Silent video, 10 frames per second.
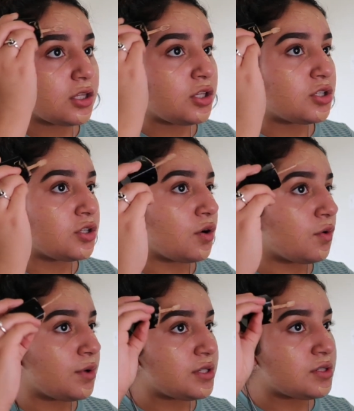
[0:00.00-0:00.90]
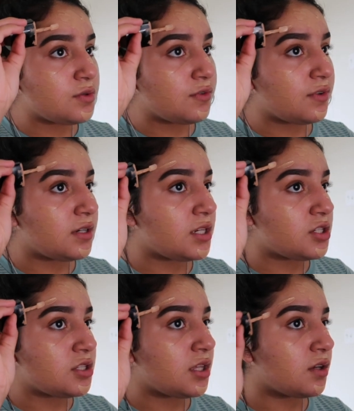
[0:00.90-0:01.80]
you should always do a
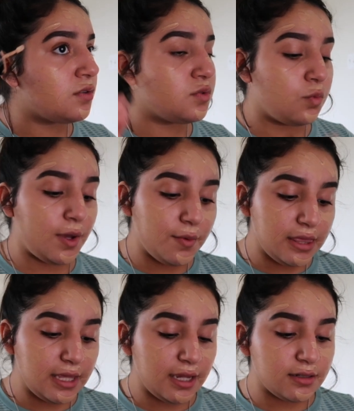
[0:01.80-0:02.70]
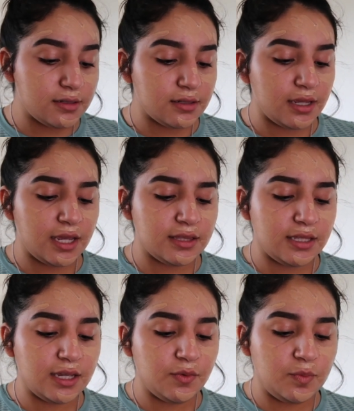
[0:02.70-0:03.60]
foundation that goes well with that. I
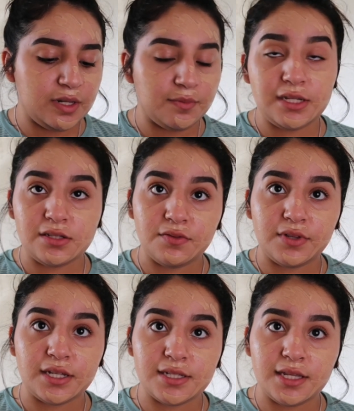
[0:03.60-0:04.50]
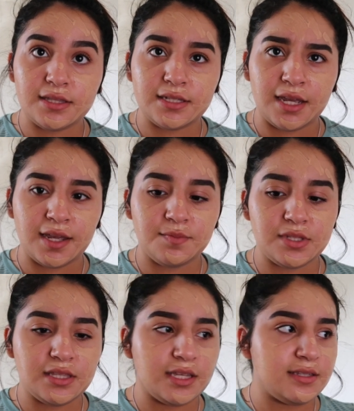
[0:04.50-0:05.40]
think I repeated myself like 10
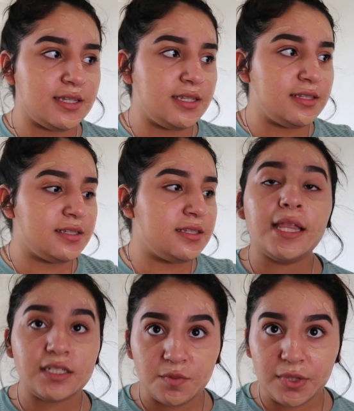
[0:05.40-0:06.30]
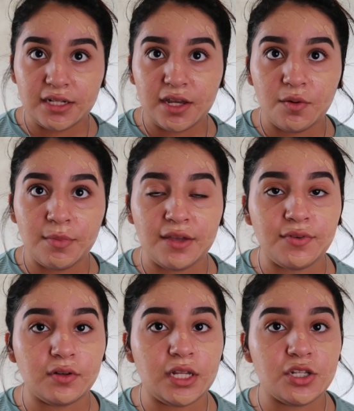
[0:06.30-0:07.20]
times in that sentence. I like to blend out my
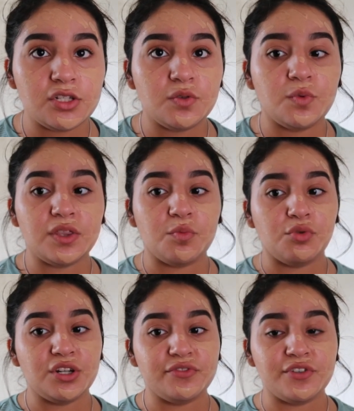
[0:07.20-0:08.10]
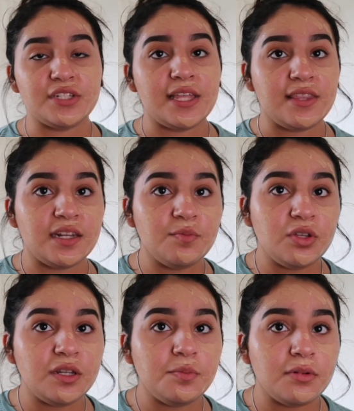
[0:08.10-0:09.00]
foundation with a brush first and then a
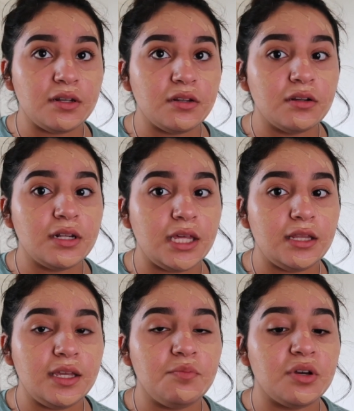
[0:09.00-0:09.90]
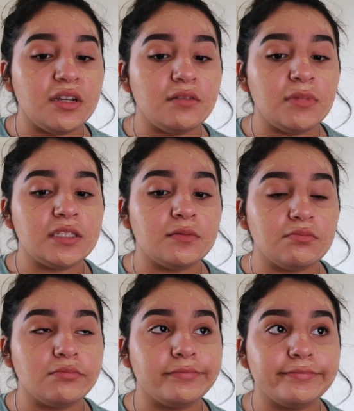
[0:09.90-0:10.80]
beauty blender lately, but
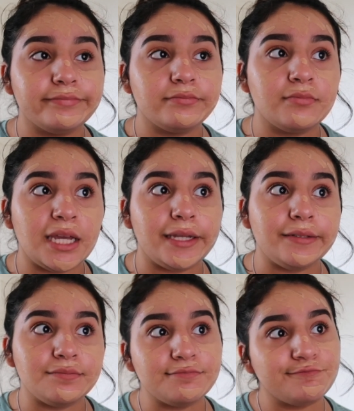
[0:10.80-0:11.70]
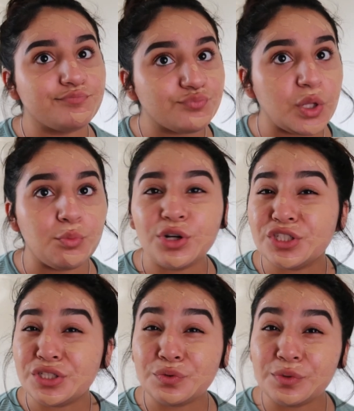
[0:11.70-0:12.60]
my
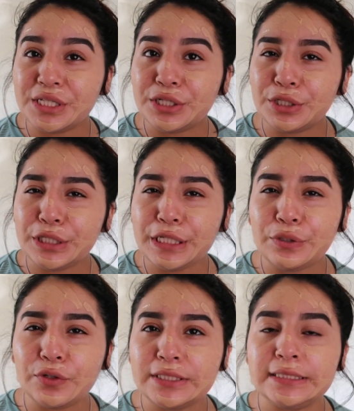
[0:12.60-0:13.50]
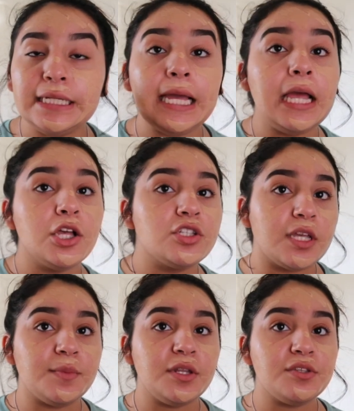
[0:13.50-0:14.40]
brush is really dirty and crusty,
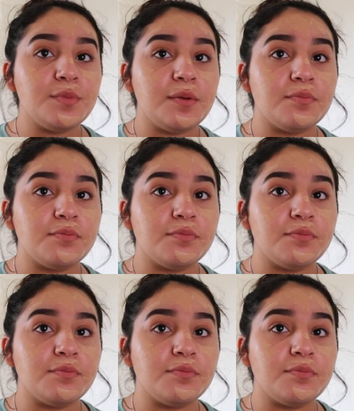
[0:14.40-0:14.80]
so I'm gonna use my